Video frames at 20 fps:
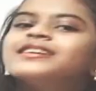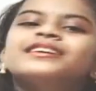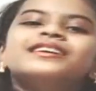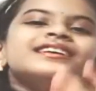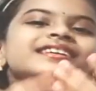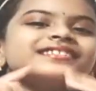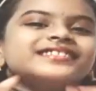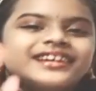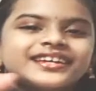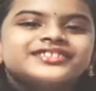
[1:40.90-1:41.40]

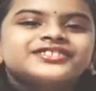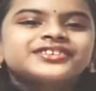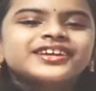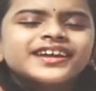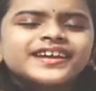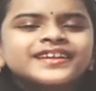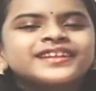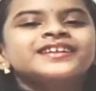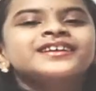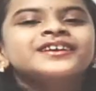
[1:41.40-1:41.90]
That's right.
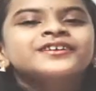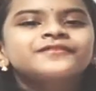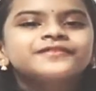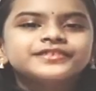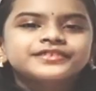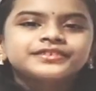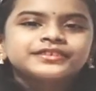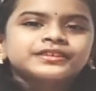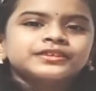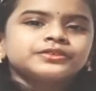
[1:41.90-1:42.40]
We
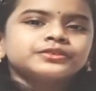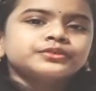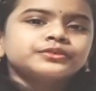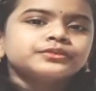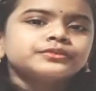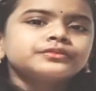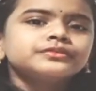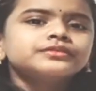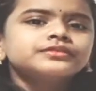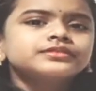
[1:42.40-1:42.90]
say
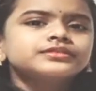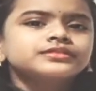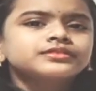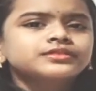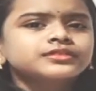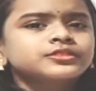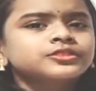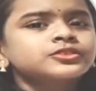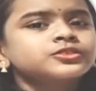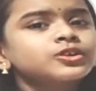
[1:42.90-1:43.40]
une
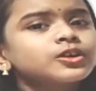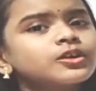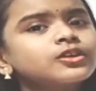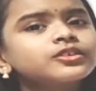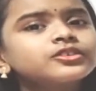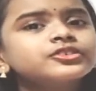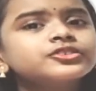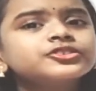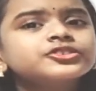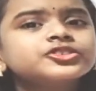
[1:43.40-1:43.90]

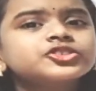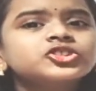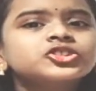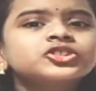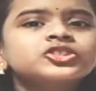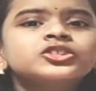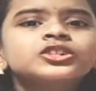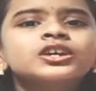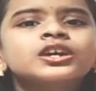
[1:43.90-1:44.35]
tranche